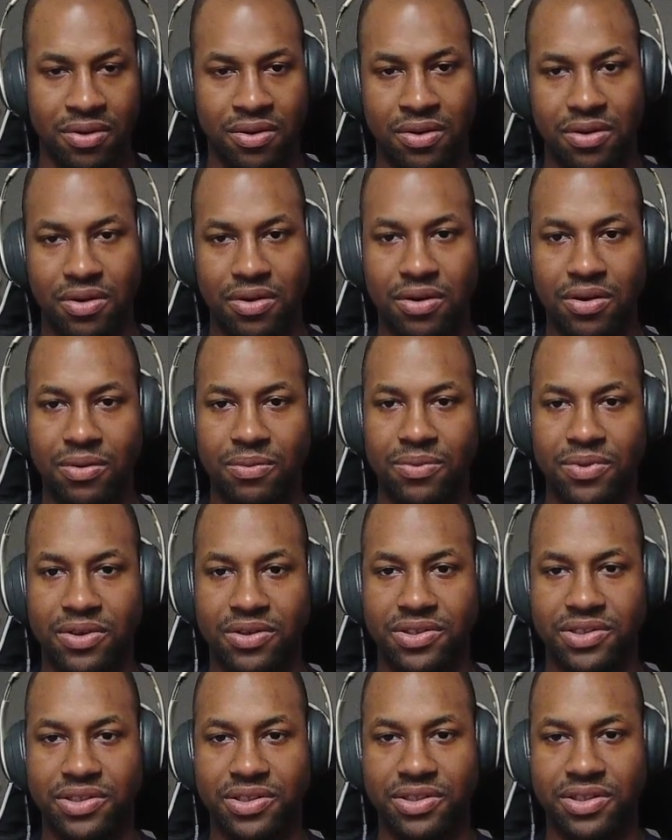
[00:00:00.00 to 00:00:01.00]
Nope, there's
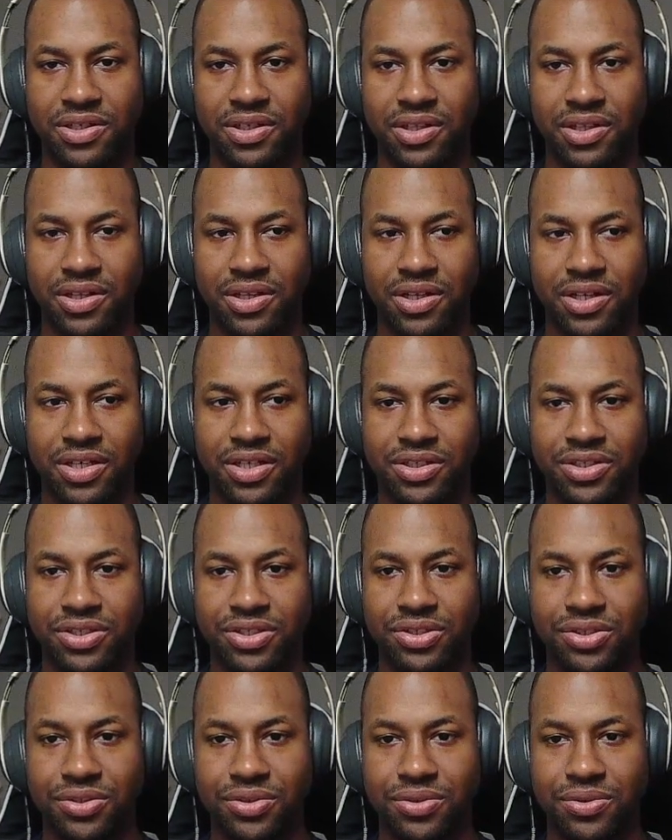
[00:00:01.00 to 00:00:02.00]
still an
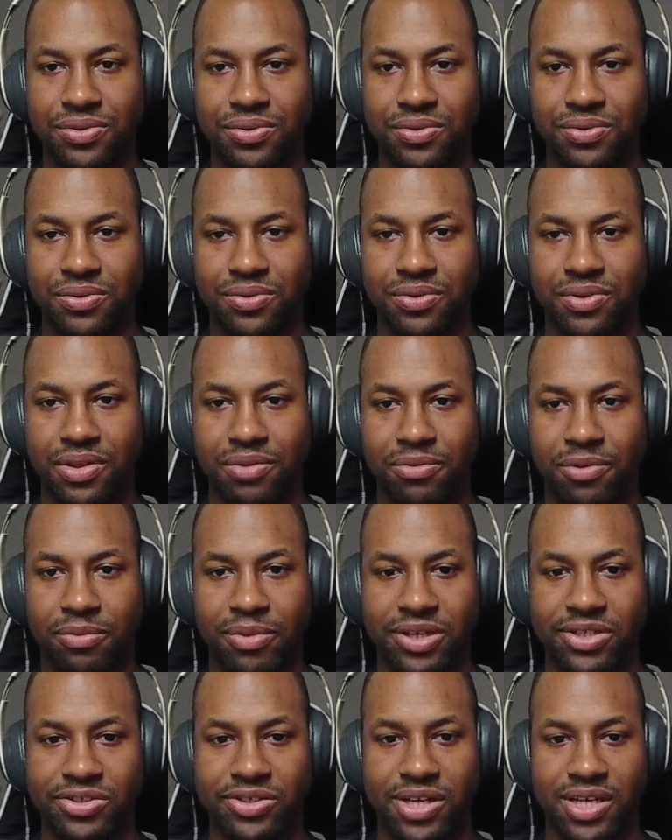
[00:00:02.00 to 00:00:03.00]
issue. Let me
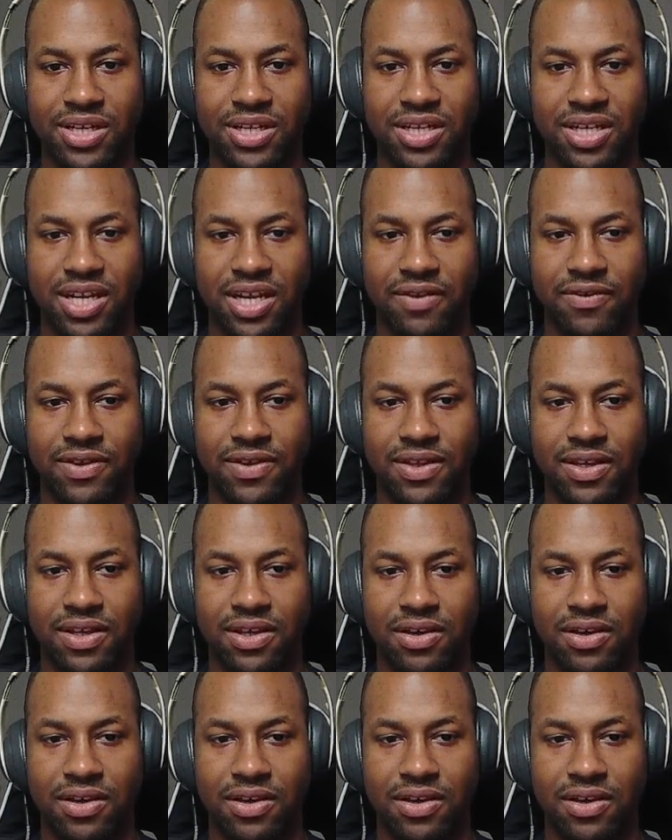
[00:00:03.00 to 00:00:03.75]
make sure I did everything